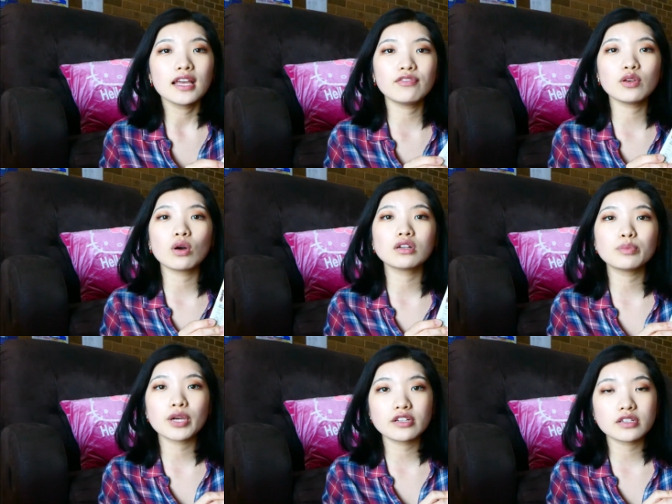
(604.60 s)
if you want to
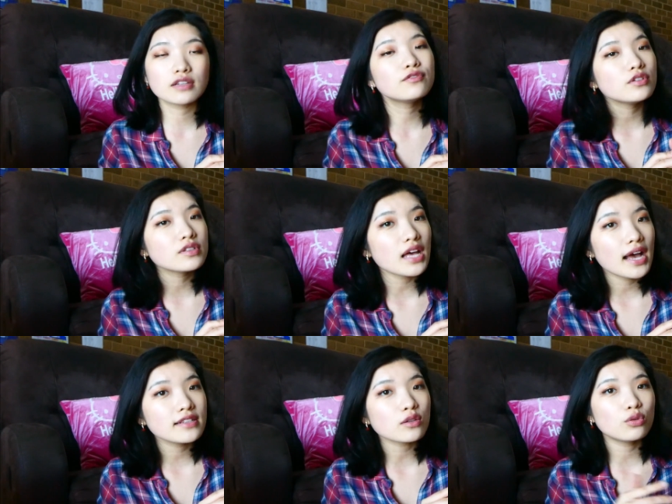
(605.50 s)
purchase a full
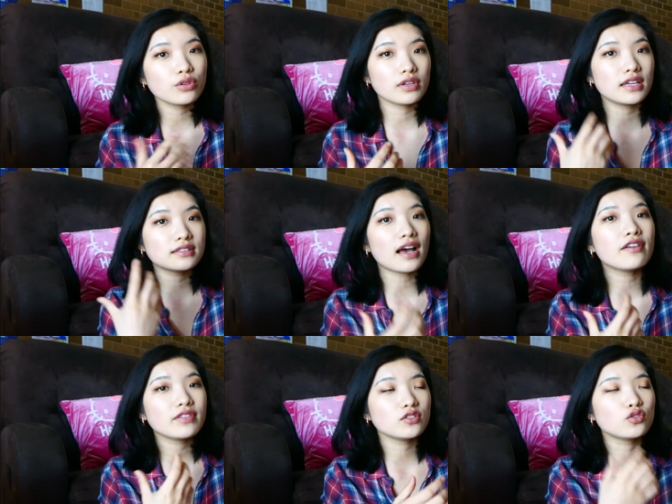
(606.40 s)
size, or you can
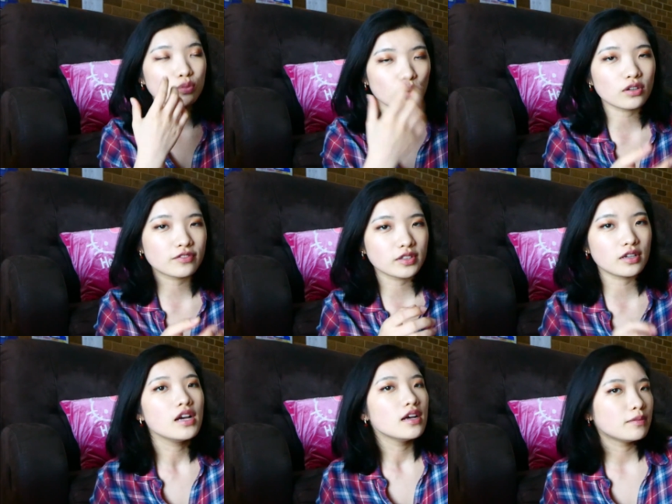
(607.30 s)
dive into more of
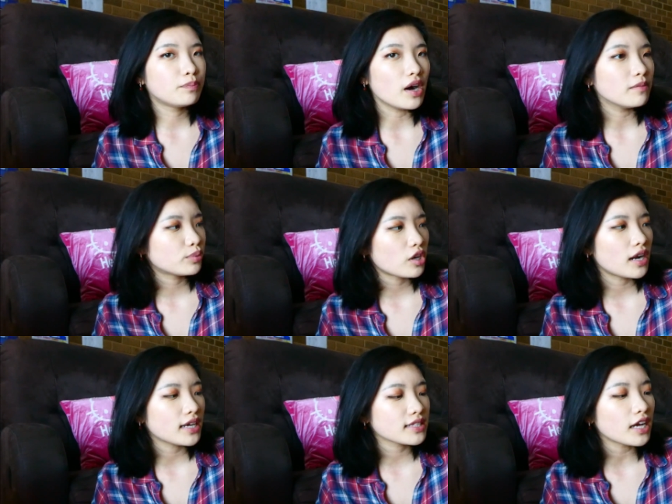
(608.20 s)
the balm
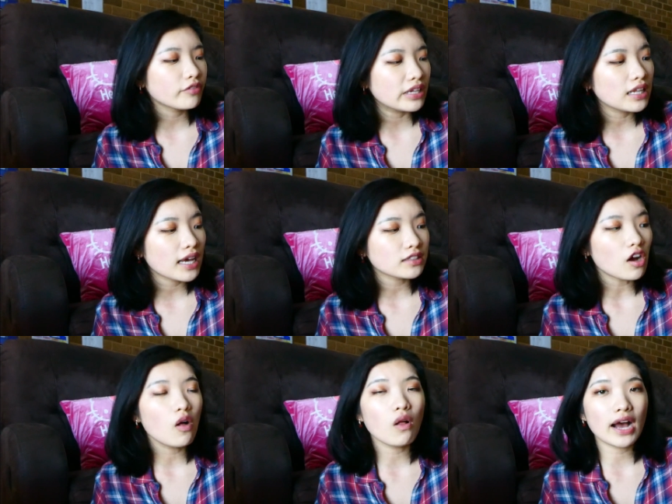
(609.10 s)
products. I really like the
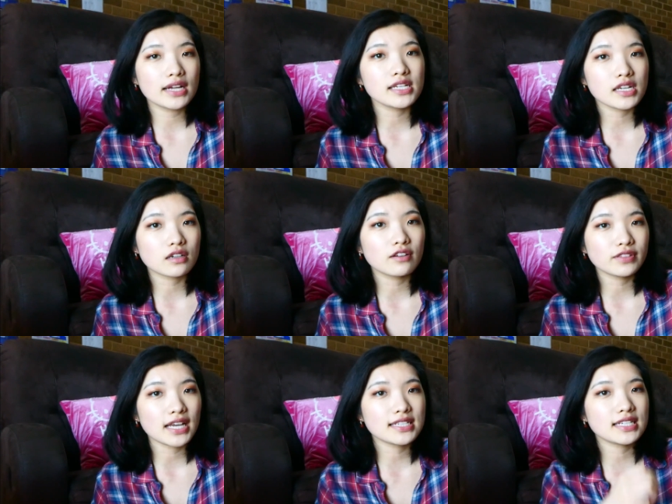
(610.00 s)
whole idea of
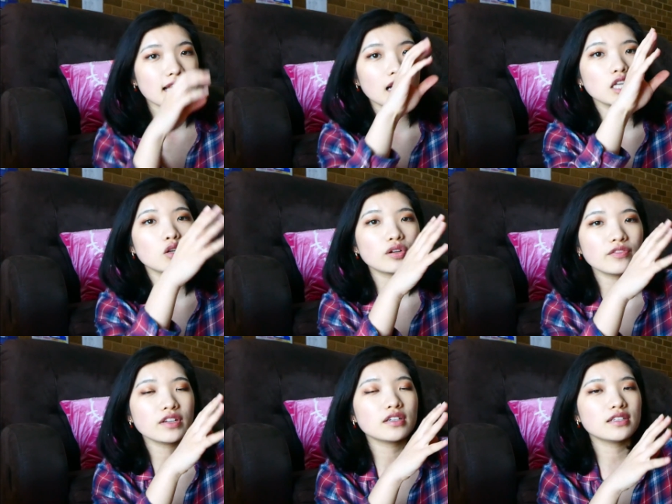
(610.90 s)
testing a lot
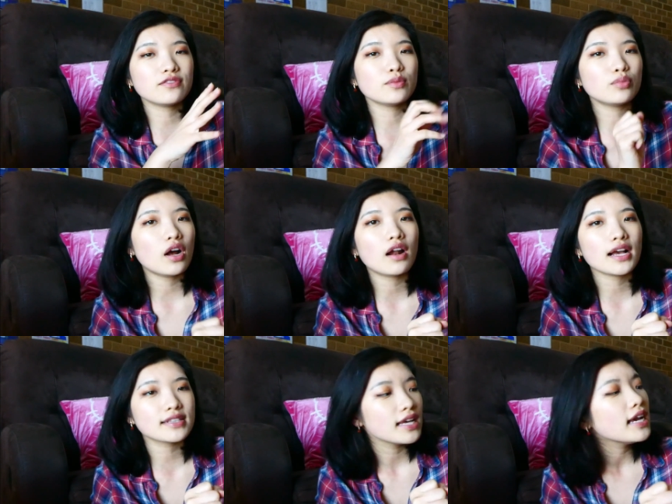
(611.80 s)
of their different
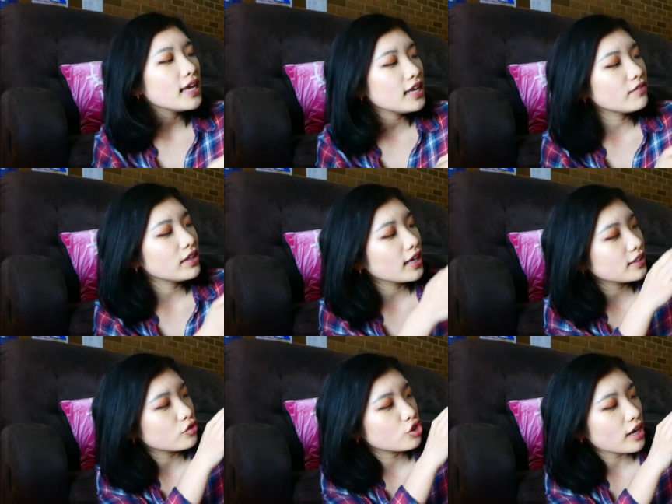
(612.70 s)
products, even like
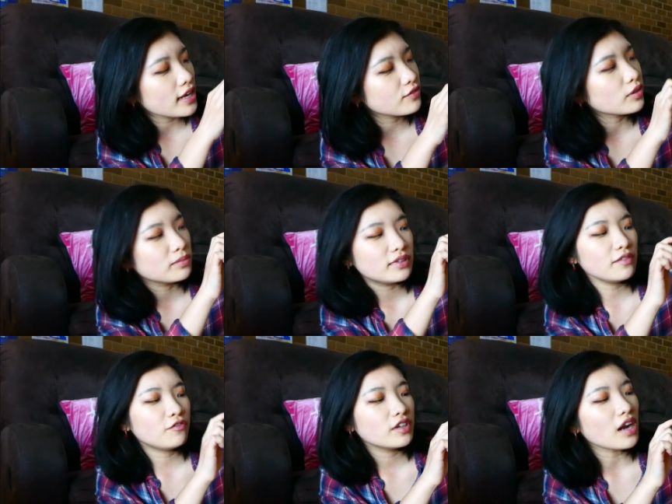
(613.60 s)
the shades from
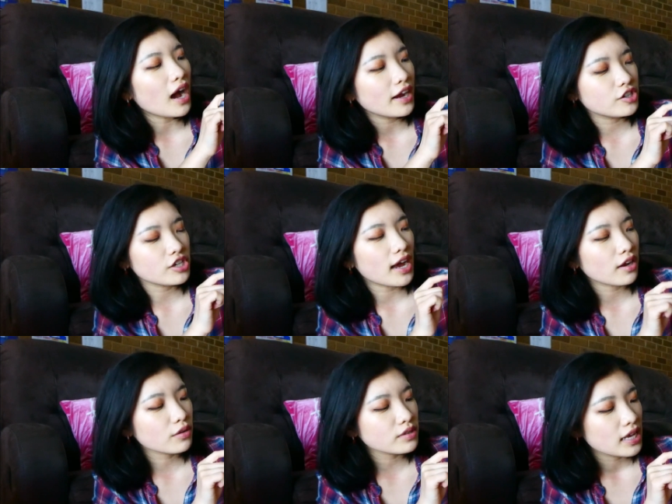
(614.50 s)
different
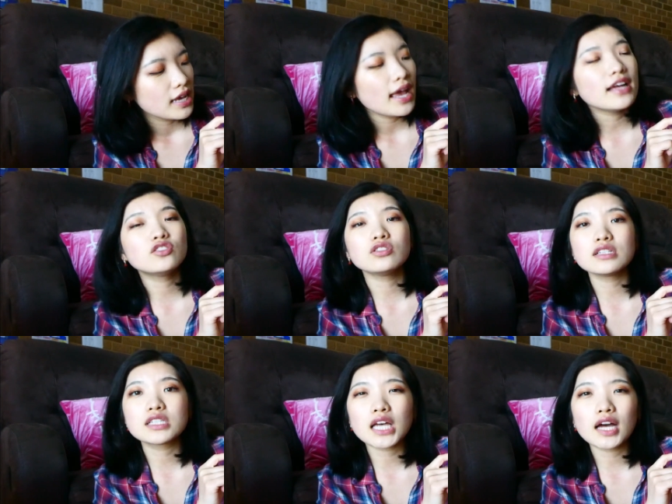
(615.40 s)
eyeshadows, and to
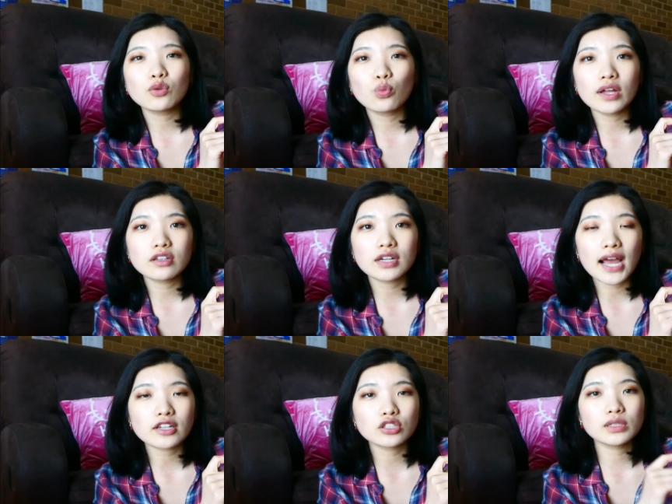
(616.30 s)
decide whether
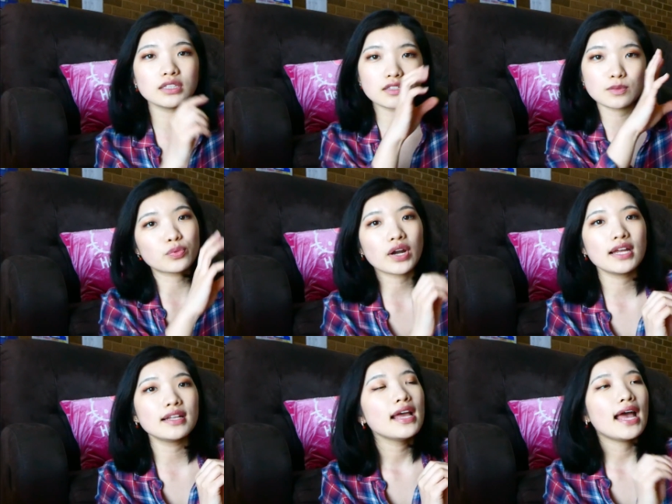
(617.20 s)
actually this
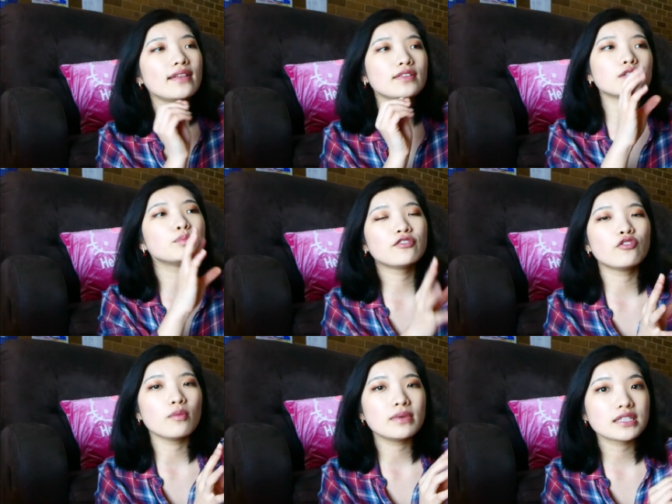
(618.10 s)
brand and their
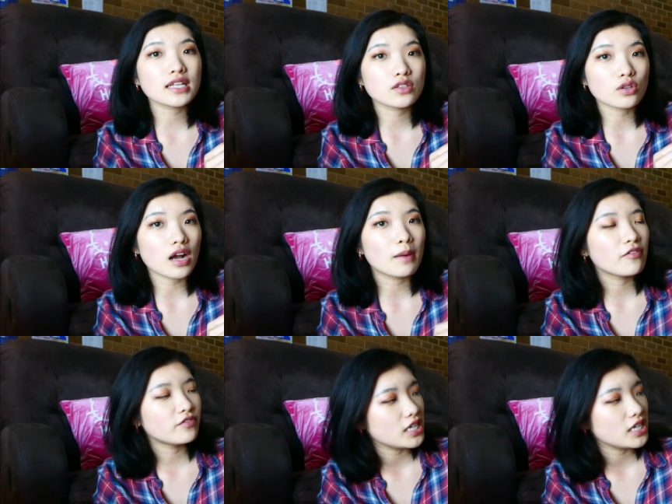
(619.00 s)
performance is your cup of